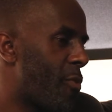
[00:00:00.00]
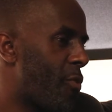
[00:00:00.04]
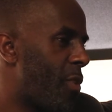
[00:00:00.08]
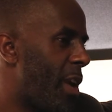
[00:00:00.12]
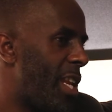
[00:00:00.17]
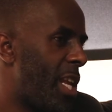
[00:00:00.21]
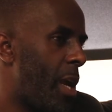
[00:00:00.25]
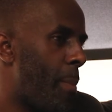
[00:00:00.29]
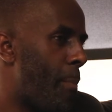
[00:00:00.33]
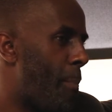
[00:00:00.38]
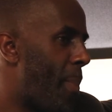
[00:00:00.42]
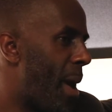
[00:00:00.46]

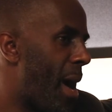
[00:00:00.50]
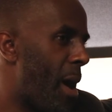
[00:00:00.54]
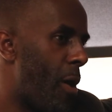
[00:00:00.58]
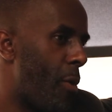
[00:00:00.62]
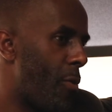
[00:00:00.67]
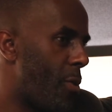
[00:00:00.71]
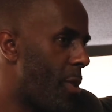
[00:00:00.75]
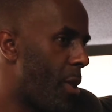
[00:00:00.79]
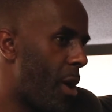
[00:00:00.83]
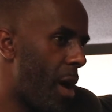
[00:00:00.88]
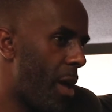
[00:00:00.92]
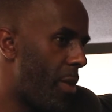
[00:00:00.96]
really
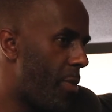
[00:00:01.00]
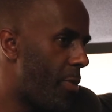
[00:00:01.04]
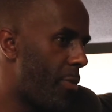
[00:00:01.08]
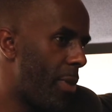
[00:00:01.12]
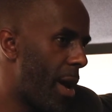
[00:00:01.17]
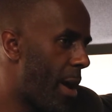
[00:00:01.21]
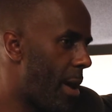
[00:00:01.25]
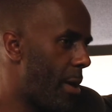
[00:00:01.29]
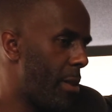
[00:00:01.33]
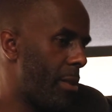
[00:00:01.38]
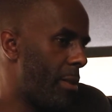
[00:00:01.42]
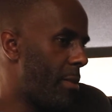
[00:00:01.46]
about like
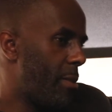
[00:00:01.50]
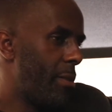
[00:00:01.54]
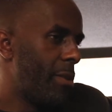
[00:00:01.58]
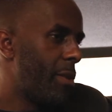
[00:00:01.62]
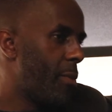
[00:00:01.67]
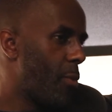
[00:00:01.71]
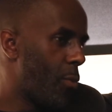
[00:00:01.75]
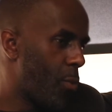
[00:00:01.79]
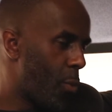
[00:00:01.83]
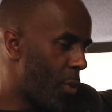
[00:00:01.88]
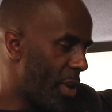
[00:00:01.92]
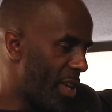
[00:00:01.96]
that.
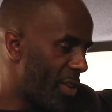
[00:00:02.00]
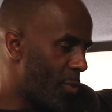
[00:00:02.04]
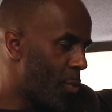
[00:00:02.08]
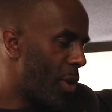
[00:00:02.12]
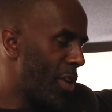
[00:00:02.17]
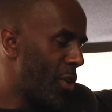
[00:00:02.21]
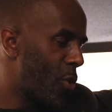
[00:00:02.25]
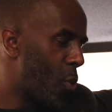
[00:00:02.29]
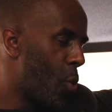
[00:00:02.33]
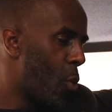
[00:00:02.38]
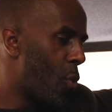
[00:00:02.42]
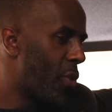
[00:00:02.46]

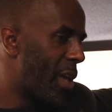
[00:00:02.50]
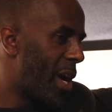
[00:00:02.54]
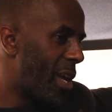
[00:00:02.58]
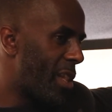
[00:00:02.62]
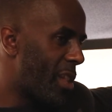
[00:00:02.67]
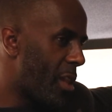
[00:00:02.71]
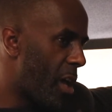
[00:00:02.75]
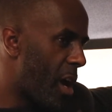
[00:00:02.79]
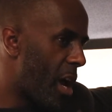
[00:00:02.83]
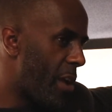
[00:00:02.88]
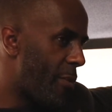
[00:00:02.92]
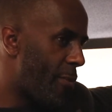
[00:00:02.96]
What you call that
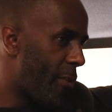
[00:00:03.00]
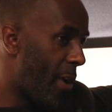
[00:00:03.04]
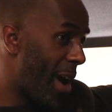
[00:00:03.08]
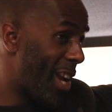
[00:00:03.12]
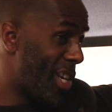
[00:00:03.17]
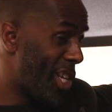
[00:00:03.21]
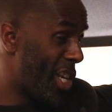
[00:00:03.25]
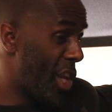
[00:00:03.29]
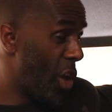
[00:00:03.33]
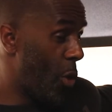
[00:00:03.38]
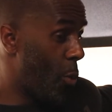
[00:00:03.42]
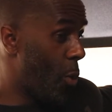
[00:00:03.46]
life? I
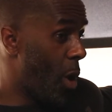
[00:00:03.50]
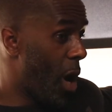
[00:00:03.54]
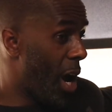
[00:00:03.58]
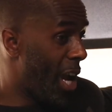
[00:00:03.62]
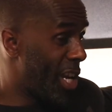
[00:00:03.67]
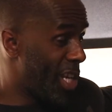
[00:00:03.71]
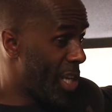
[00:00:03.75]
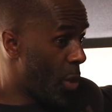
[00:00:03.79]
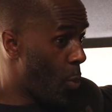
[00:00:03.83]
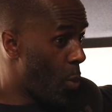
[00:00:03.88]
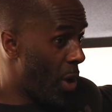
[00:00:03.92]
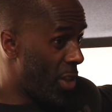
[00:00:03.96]

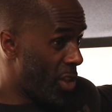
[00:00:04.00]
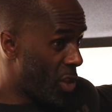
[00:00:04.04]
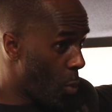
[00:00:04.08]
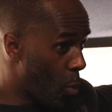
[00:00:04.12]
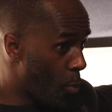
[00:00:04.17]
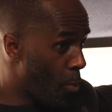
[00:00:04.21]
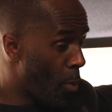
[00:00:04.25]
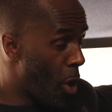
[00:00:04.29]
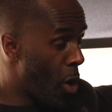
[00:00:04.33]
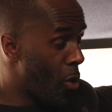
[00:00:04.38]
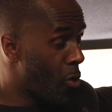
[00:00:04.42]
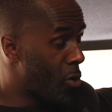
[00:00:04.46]
actually went to
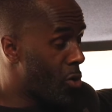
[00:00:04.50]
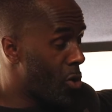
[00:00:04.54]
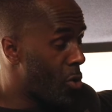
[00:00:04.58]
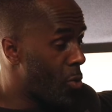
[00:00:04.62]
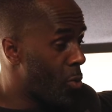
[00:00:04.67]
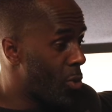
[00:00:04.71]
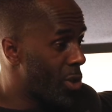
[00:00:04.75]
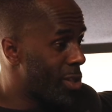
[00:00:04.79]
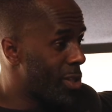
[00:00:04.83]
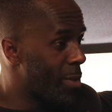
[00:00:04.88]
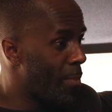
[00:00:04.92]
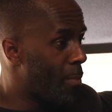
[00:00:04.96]
my
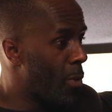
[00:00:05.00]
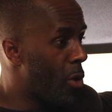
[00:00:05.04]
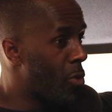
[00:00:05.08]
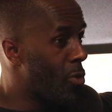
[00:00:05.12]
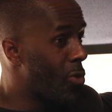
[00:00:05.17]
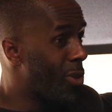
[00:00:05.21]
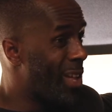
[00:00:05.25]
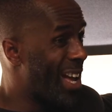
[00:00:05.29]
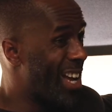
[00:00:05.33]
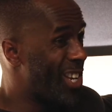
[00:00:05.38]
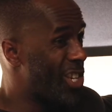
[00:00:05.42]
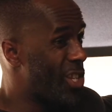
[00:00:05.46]
uncle
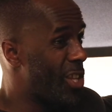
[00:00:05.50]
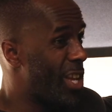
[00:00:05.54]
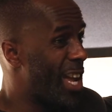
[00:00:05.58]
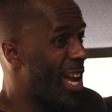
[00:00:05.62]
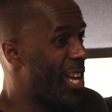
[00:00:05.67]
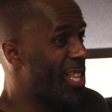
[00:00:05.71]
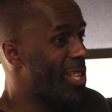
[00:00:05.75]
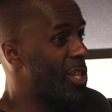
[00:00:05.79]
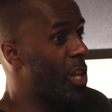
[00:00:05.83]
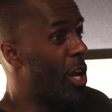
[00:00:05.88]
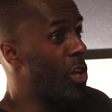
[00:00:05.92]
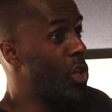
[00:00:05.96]

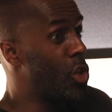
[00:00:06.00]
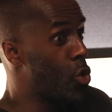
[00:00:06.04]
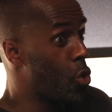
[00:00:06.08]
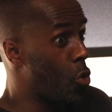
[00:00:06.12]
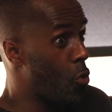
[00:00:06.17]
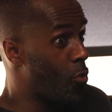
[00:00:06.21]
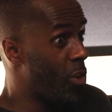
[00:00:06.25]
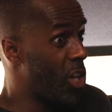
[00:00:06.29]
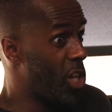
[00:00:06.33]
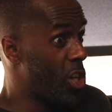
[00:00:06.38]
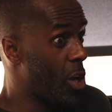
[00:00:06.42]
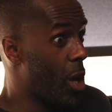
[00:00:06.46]
had like
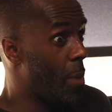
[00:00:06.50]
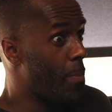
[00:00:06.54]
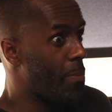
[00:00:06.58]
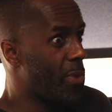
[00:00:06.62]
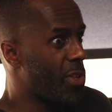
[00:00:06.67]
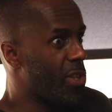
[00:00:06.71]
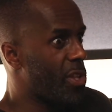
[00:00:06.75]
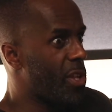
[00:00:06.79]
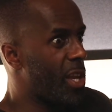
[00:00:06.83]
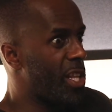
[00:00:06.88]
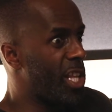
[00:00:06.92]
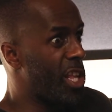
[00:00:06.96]
jewelry
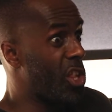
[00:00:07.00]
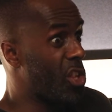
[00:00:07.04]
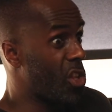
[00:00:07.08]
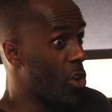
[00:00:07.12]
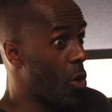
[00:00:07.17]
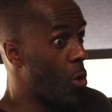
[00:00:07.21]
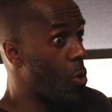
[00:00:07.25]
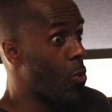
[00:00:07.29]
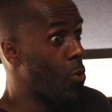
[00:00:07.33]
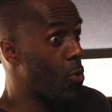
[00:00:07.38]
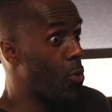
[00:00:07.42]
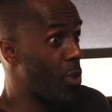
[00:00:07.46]
shops and he
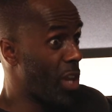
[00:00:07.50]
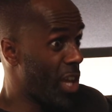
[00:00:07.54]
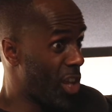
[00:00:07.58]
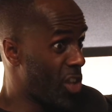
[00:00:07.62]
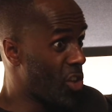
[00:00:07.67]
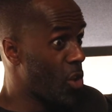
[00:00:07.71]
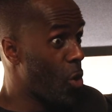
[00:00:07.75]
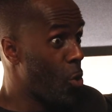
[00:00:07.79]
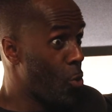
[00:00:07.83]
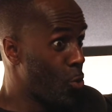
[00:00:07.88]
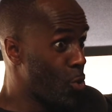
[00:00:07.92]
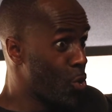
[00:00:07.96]

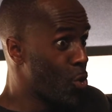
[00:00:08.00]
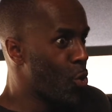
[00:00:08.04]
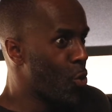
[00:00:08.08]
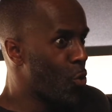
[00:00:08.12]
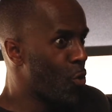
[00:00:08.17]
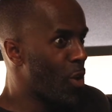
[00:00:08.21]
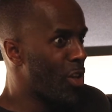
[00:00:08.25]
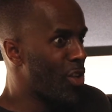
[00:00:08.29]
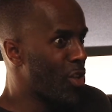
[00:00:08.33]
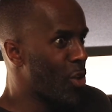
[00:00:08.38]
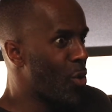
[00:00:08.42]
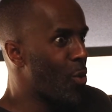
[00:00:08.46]
sold
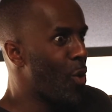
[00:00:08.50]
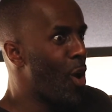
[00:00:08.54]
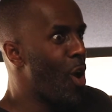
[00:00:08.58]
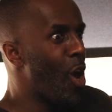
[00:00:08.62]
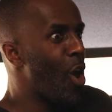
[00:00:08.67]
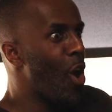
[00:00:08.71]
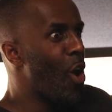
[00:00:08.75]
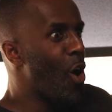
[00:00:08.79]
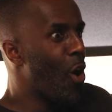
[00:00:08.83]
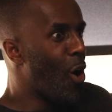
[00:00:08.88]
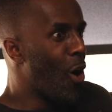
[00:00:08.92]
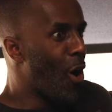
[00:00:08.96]
jewelry. So
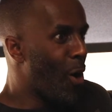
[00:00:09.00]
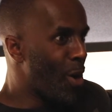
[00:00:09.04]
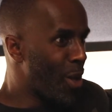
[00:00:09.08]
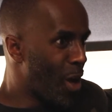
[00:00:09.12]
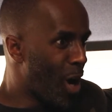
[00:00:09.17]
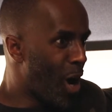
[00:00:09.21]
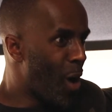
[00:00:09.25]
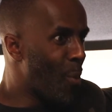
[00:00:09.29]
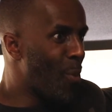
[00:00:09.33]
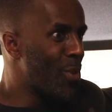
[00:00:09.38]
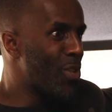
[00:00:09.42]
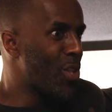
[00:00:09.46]

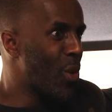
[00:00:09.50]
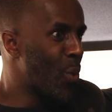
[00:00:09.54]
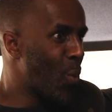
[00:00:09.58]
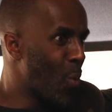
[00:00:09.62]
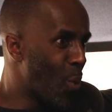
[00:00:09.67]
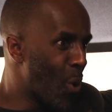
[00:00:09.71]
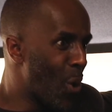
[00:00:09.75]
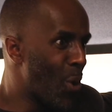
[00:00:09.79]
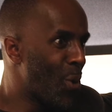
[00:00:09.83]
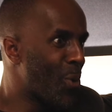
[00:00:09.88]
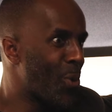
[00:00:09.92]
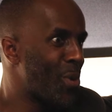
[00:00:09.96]
I went to
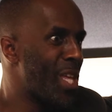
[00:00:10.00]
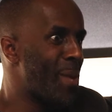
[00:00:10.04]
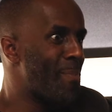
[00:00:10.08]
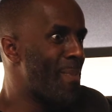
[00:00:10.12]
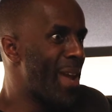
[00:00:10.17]
work with him.